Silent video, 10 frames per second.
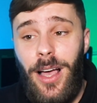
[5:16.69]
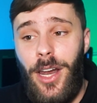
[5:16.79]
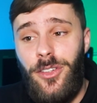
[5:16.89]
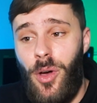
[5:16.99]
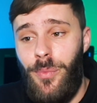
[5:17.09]

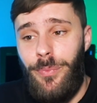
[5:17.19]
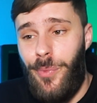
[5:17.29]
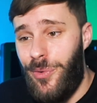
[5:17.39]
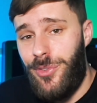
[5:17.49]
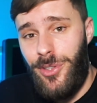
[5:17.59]
and i don't
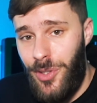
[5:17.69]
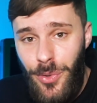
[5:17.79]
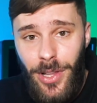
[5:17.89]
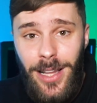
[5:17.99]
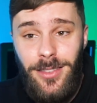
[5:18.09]
want to
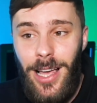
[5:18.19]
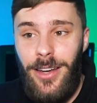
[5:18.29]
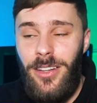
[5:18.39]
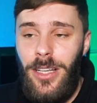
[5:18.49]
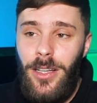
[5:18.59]
do that
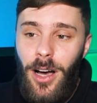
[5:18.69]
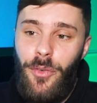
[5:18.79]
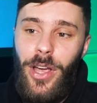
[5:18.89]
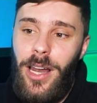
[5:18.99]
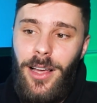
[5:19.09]
and i
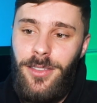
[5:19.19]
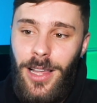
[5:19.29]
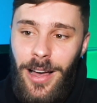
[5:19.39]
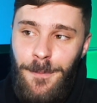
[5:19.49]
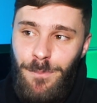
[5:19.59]
realized
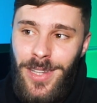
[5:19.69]
that